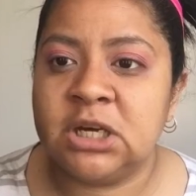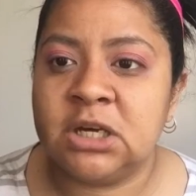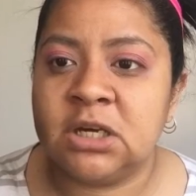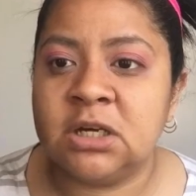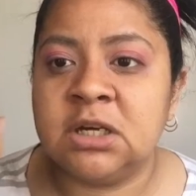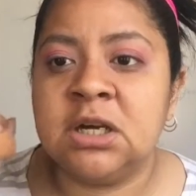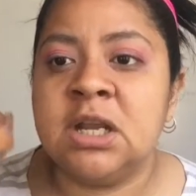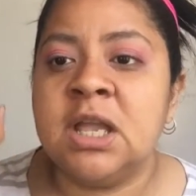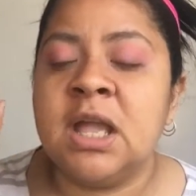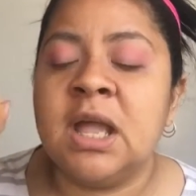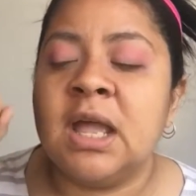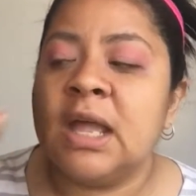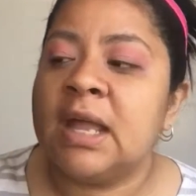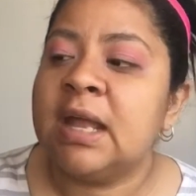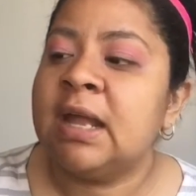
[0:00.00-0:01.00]
here.
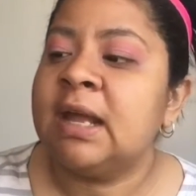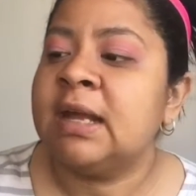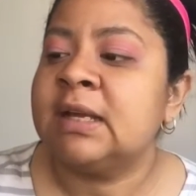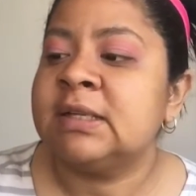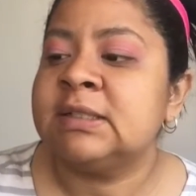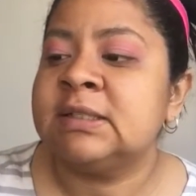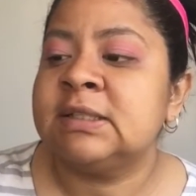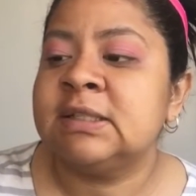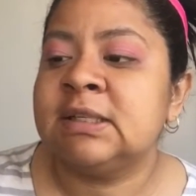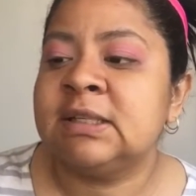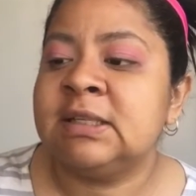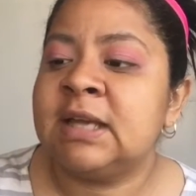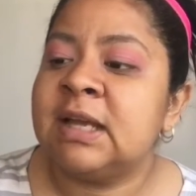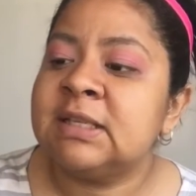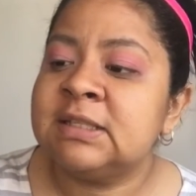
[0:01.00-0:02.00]
And
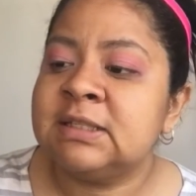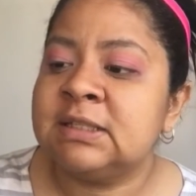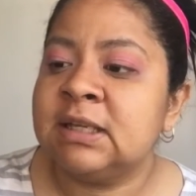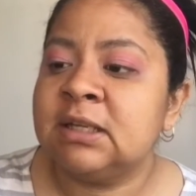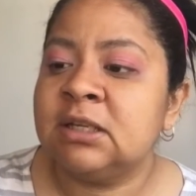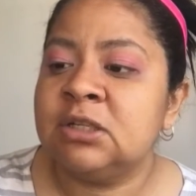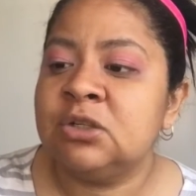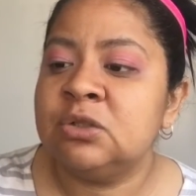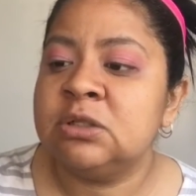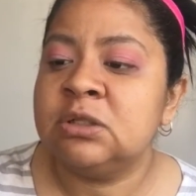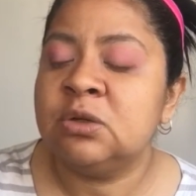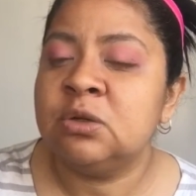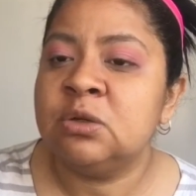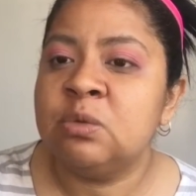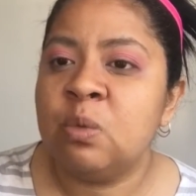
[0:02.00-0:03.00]
yes, it could use a
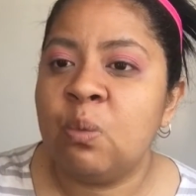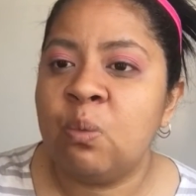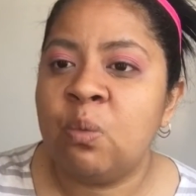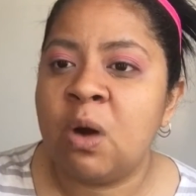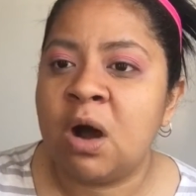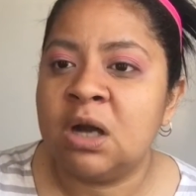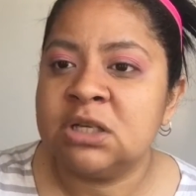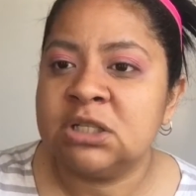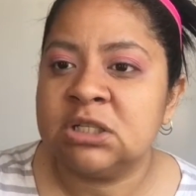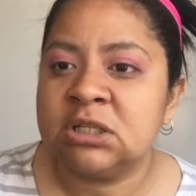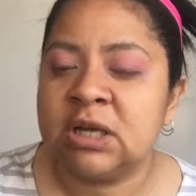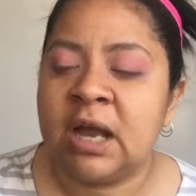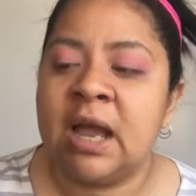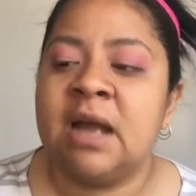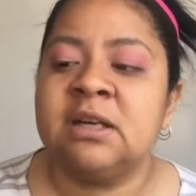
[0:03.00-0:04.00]
good wash.
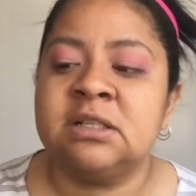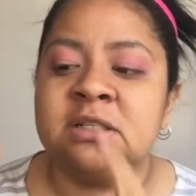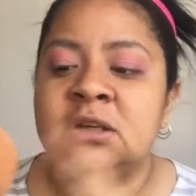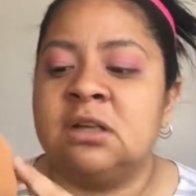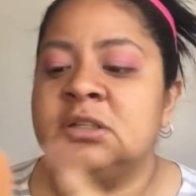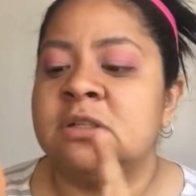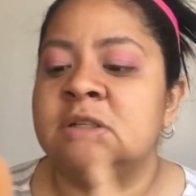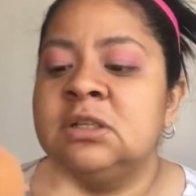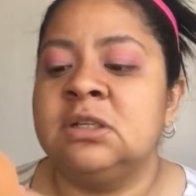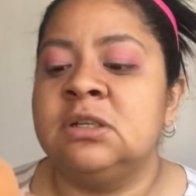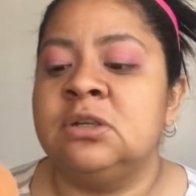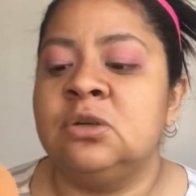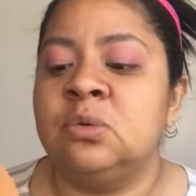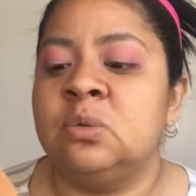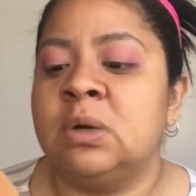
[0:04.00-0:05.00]
I actually also need
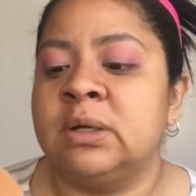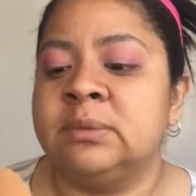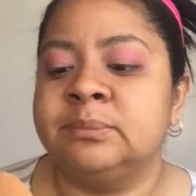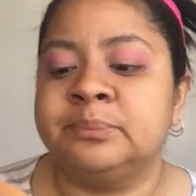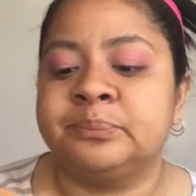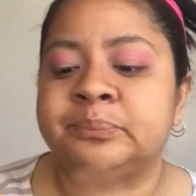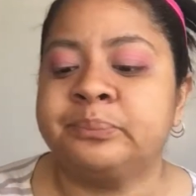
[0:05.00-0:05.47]
a new one.